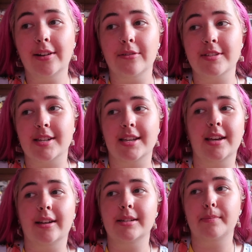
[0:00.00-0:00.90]
Obviously,
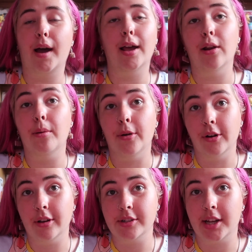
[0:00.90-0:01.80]
I did buy a lot more
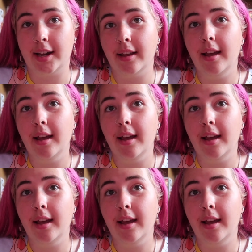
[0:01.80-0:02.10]
in Auchan,